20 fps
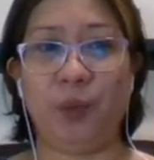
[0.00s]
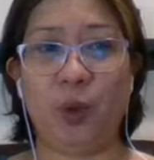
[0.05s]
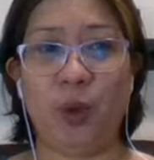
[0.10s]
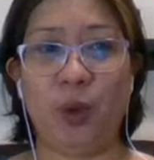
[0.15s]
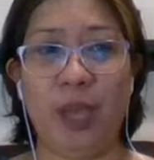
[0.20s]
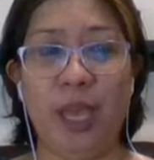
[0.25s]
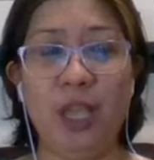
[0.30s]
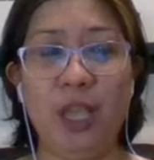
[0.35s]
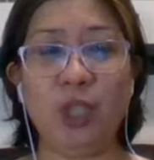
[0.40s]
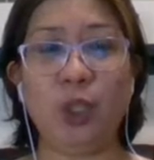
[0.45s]

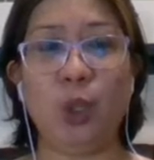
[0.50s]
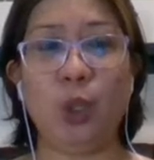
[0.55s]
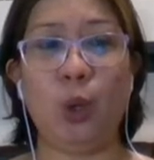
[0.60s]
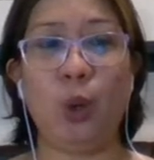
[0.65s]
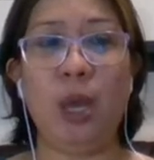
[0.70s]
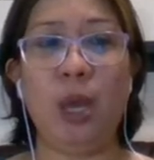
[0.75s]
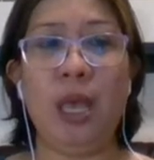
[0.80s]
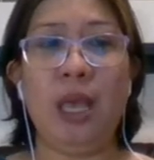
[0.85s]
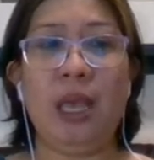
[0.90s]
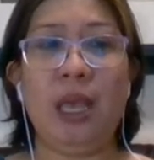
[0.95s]
Okay,
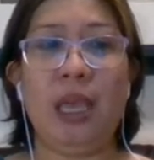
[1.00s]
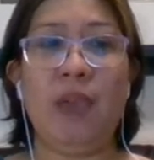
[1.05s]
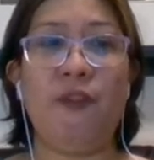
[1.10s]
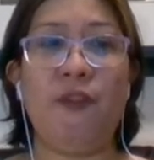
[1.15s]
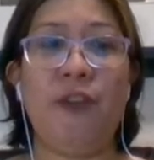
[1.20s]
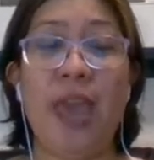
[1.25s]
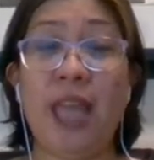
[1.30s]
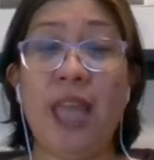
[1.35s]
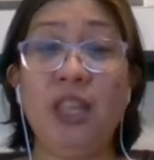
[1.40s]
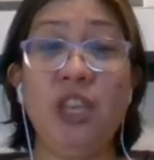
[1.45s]
so
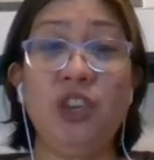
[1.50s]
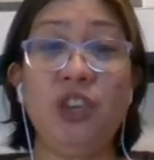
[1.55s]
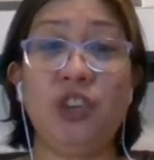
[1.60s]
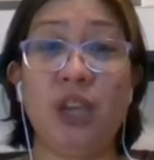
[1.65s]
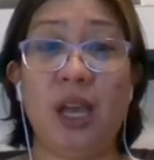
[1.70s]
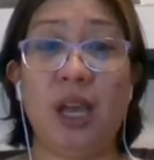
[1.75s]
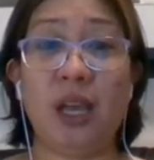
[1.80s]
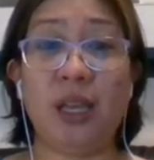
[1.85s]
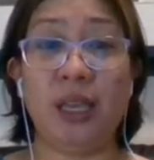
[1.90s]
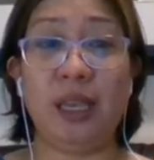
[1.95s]
if any
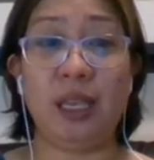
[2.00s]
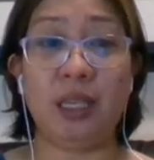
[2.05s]
chunk